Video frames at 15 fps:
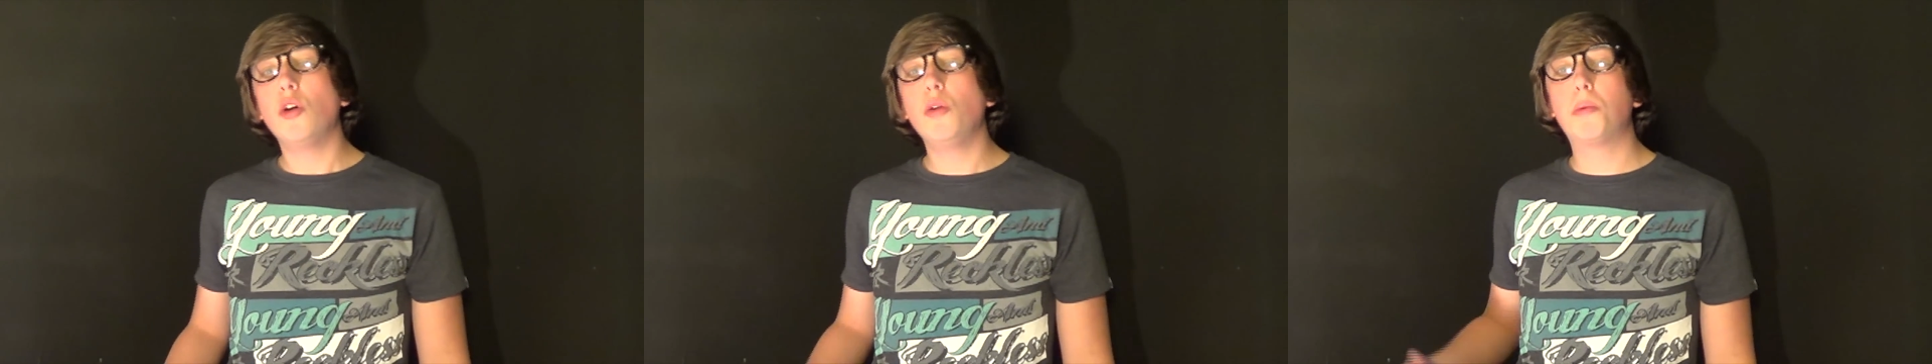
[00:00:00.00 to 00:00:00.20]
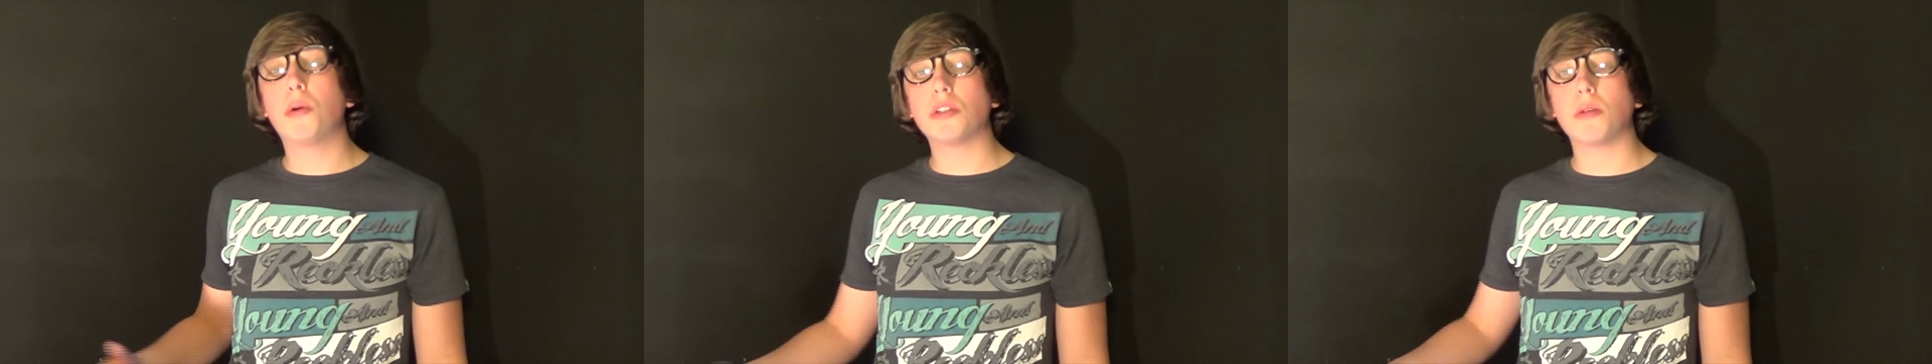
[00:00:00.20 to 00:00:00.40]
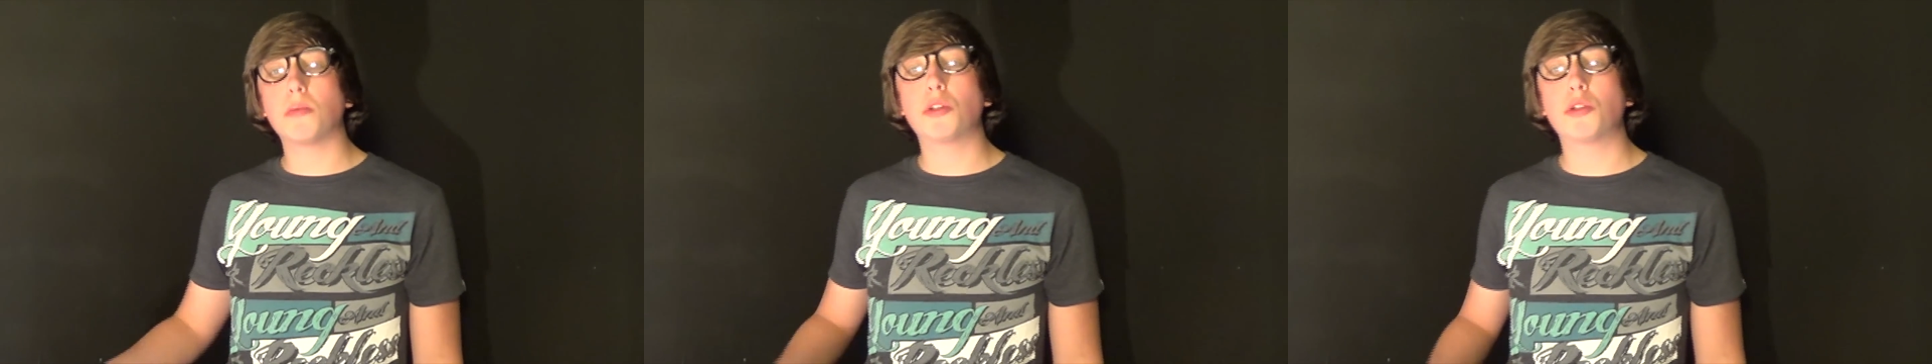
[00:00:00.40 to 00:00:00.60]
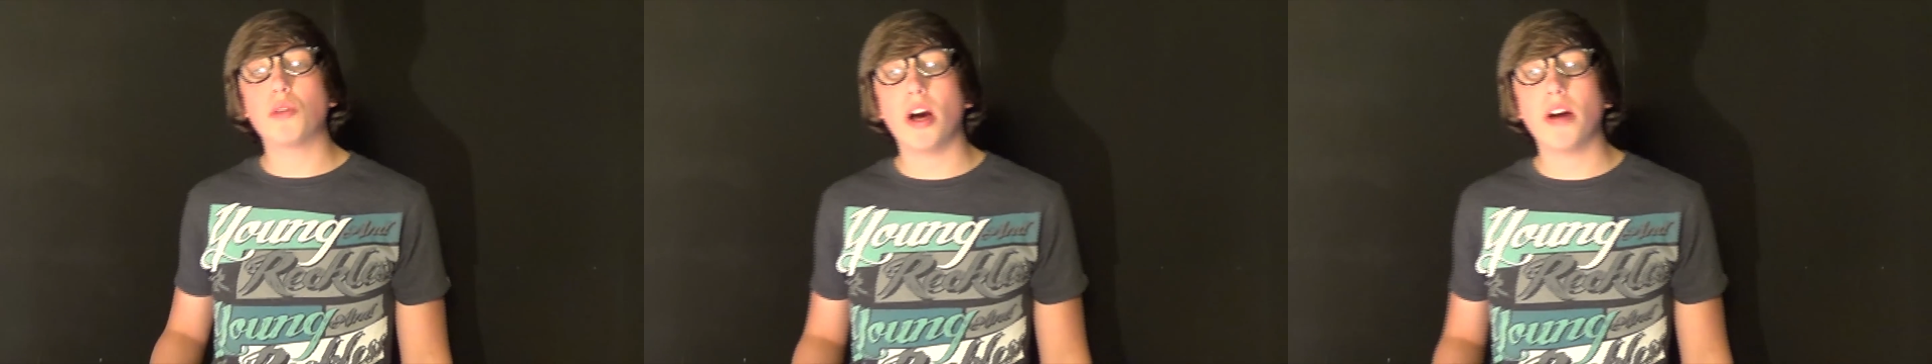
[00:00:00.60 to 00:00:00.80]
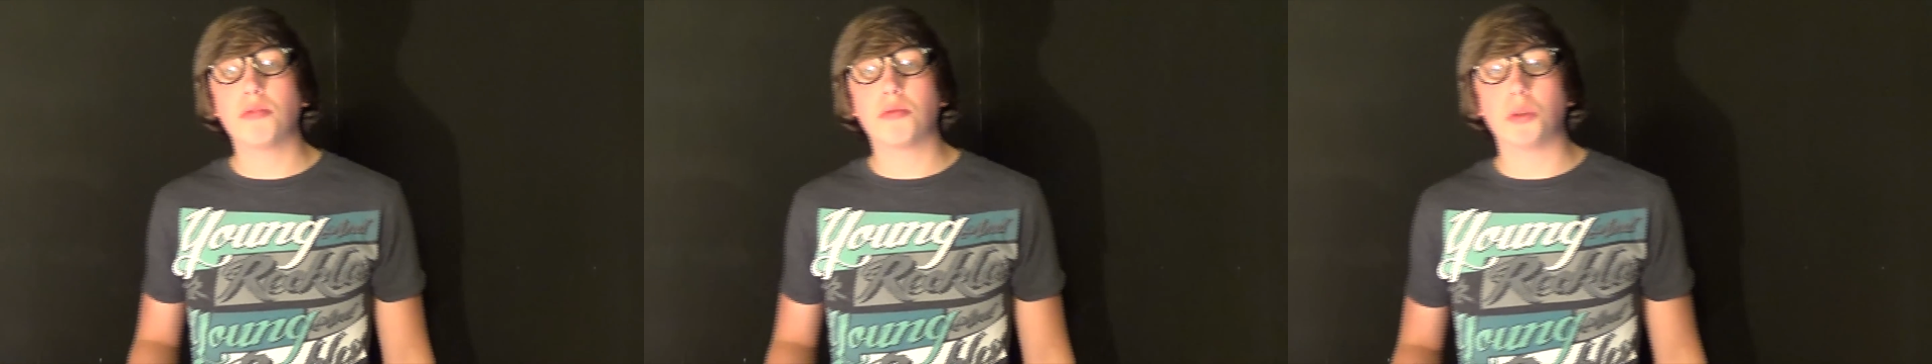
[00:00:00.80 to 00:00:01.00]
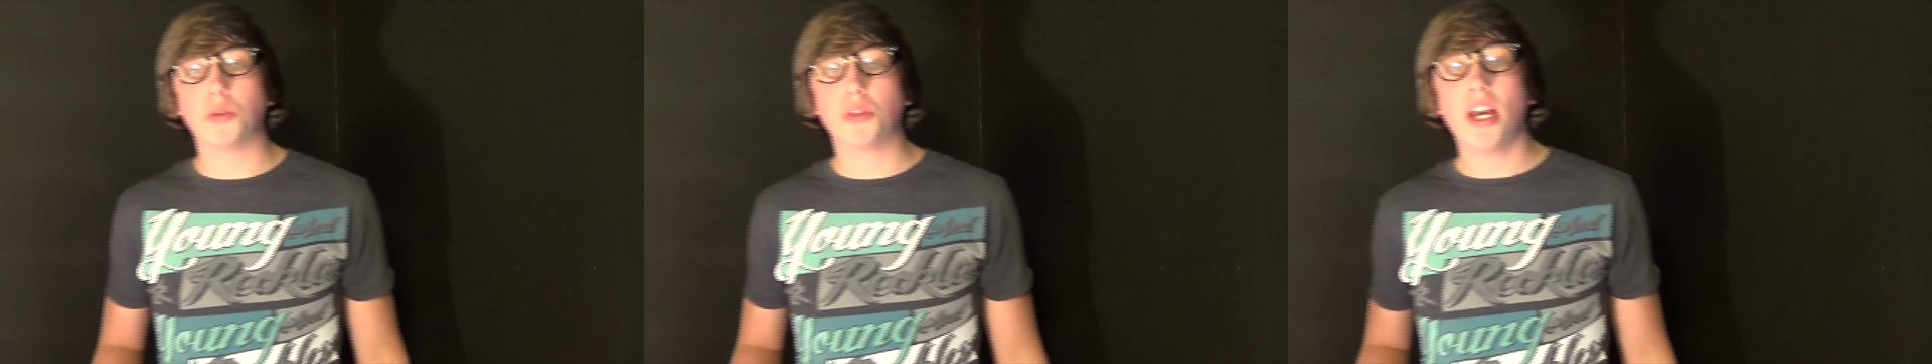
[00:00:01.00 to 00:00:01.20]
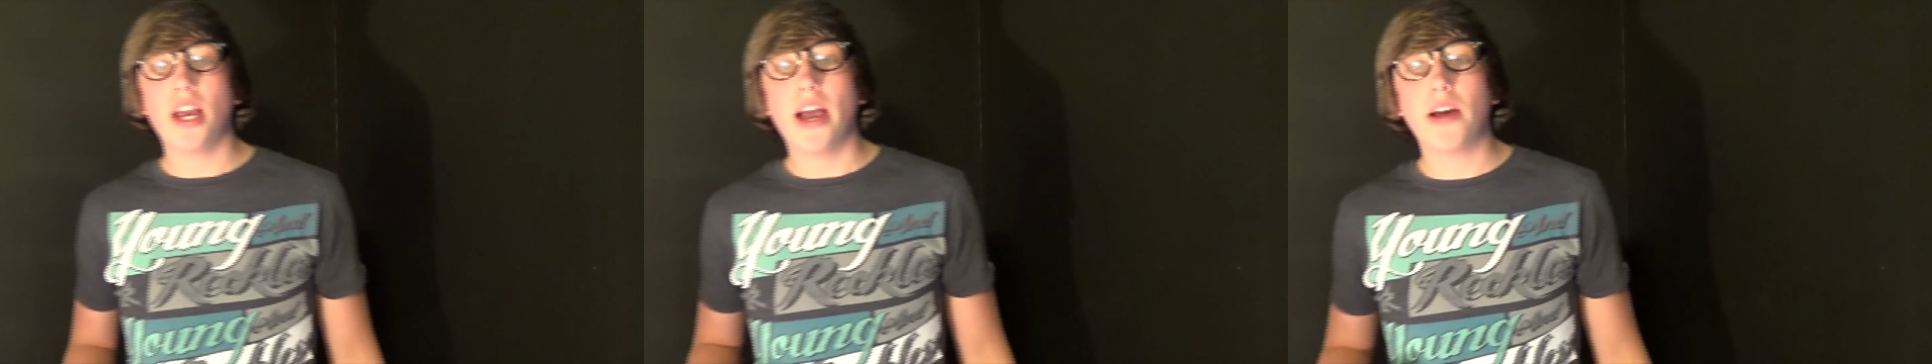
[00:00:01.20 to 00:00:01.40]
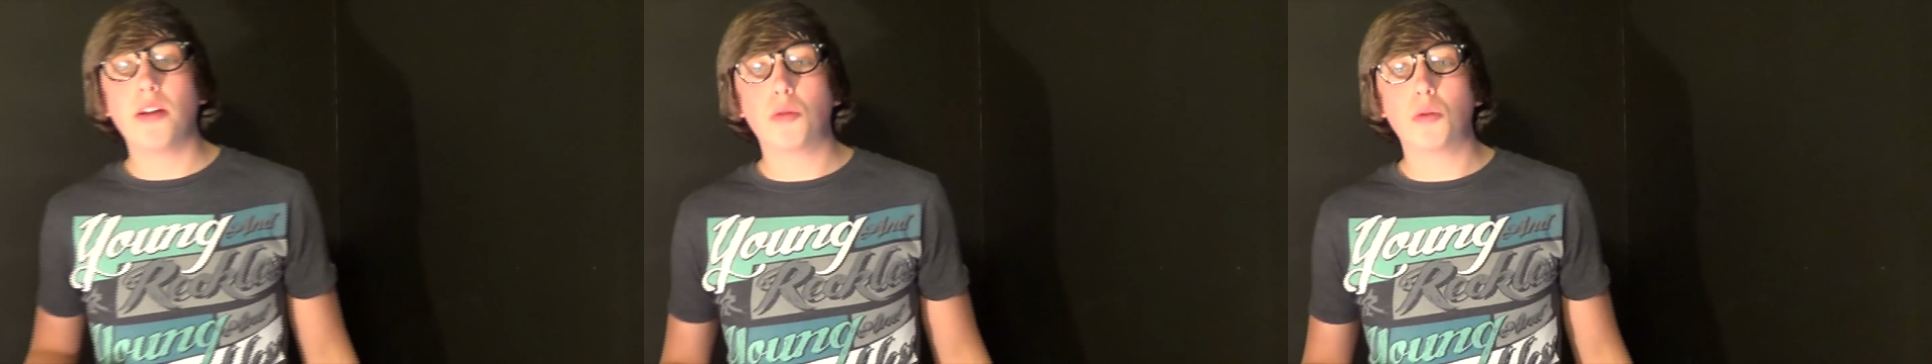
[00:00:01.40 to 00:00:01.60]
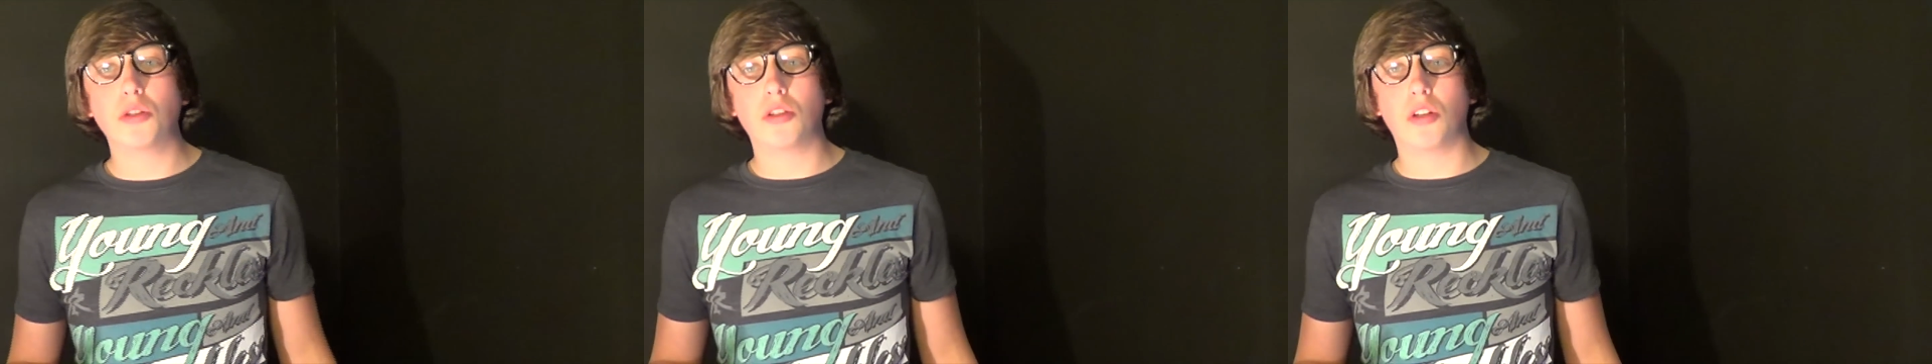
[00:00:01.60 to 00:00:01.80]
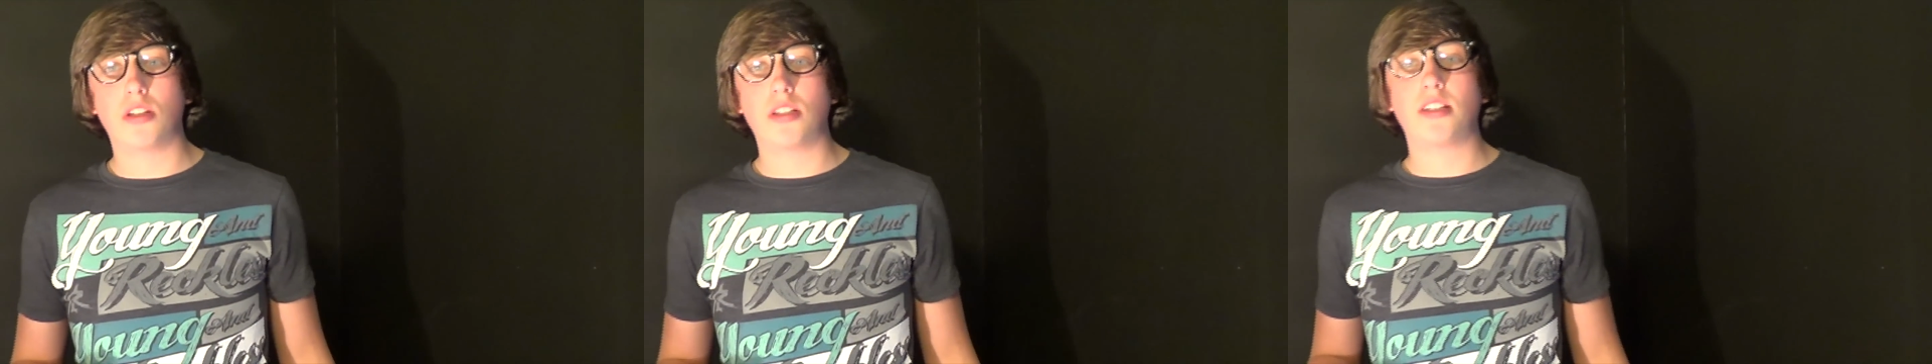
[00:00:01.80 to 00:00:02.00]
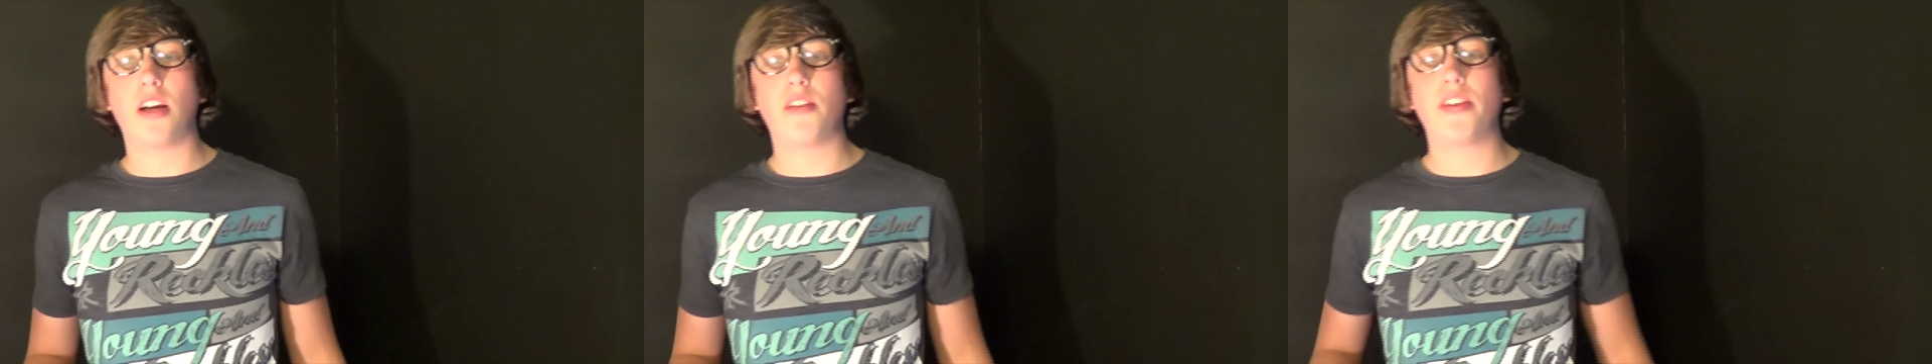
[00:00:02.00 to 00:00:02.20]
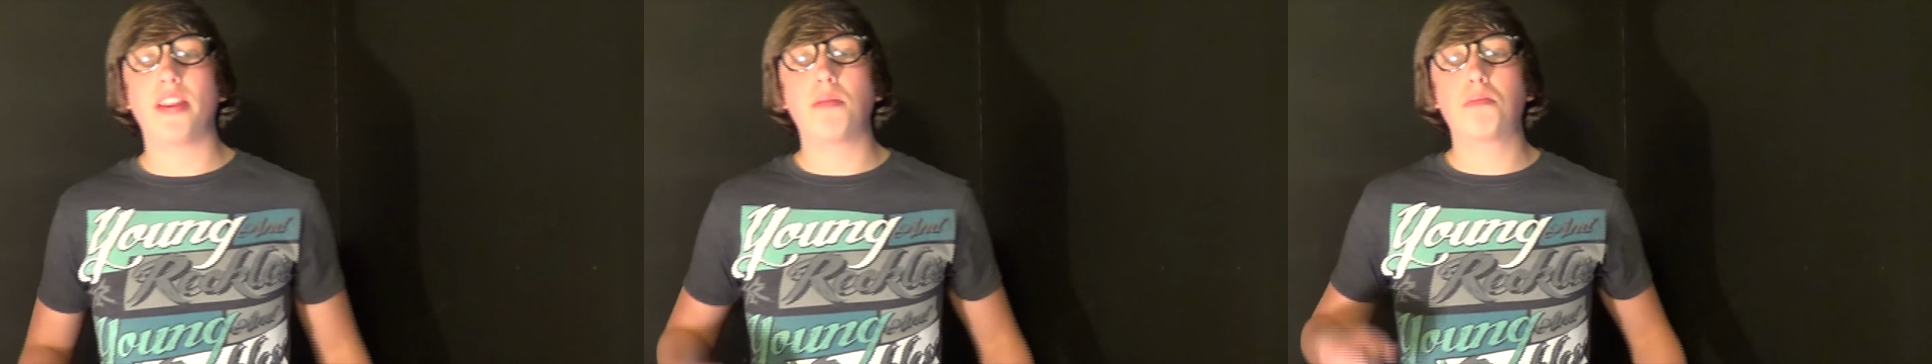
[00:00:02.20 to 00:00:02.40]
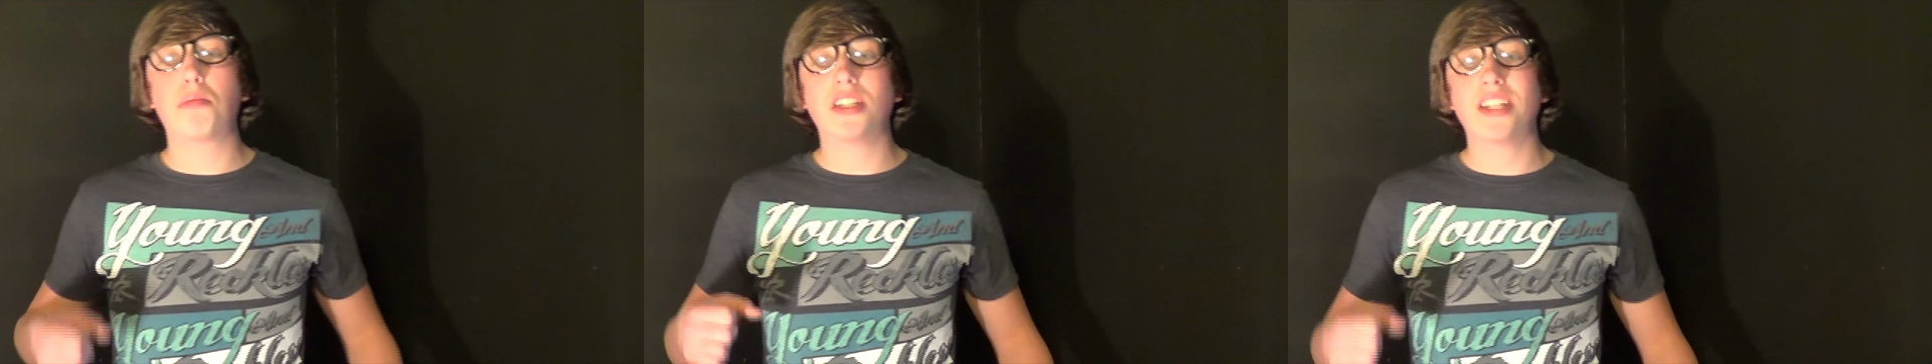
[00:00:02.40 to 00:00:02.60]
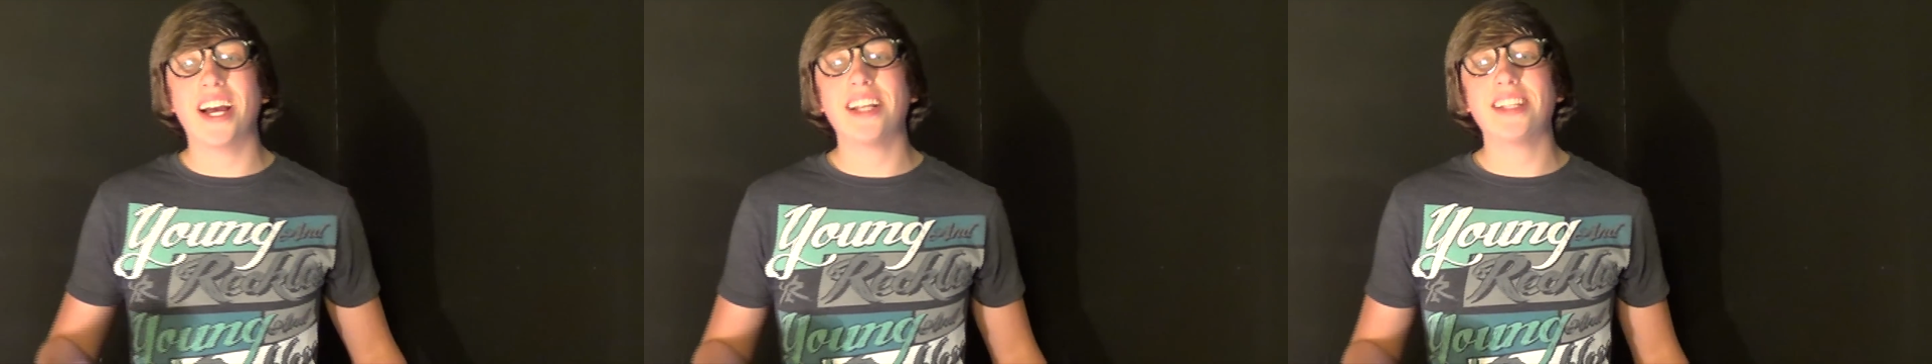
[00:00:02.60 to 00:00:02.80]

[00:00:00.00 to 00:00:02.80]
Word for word: who pulls up to drive-thrus and orders all the stuff and then pretends